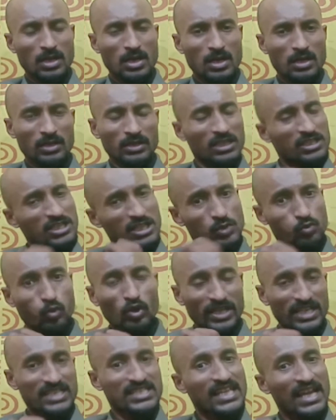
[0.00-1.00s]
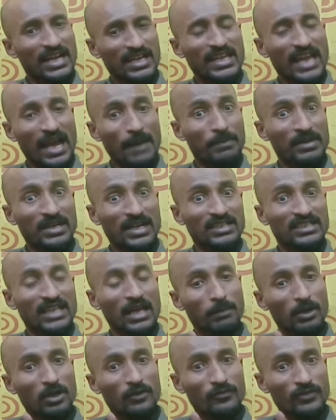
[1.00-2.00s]
This is what exactly happened at
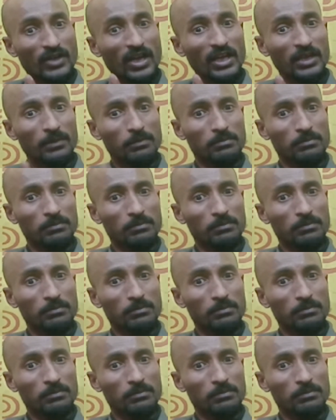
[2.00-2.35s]
that point of time.